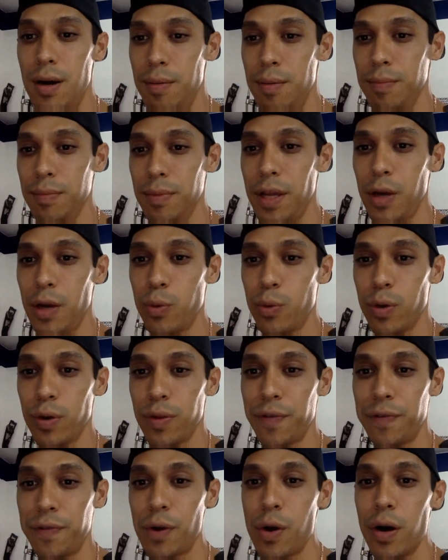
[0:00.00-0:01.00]

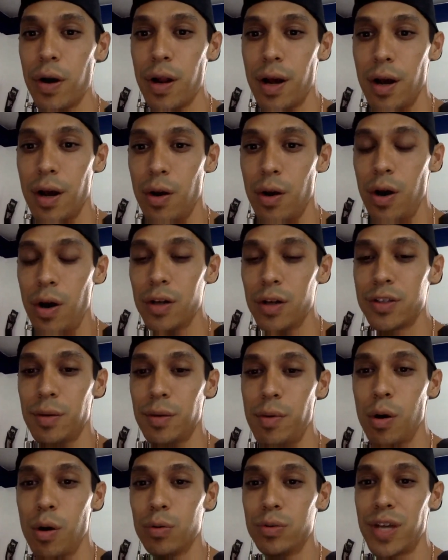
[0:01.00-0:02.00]
Lake Worth, Florida.
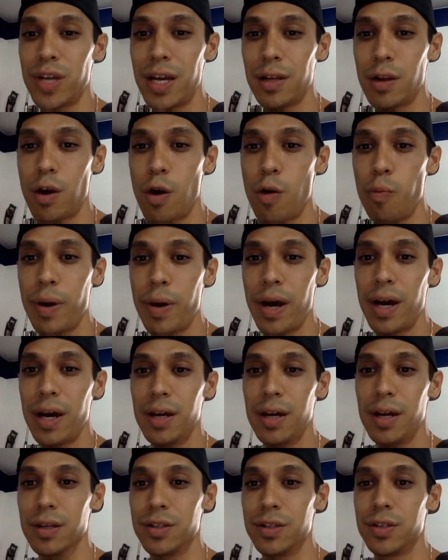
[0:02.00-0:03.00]
Awesome, Jose
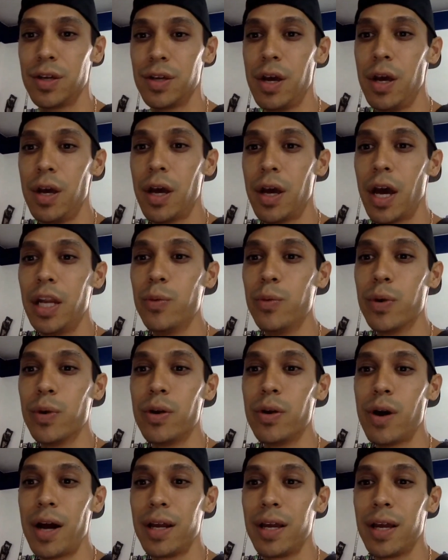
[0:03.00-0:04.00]
Lopez.
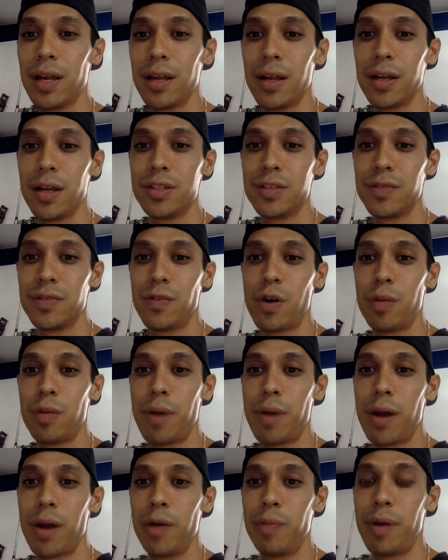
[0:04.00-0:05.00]
Anyone know how to get a license for
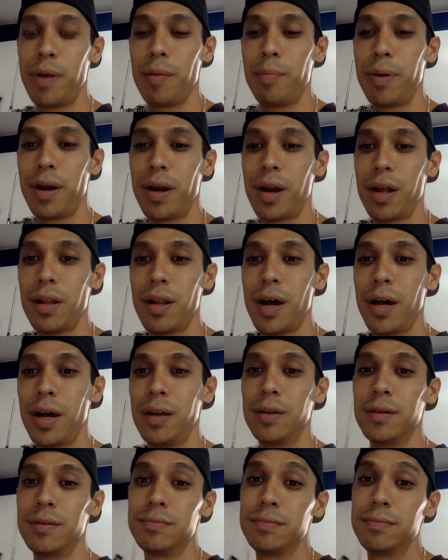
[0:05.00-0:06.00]
auto body repair and paint online?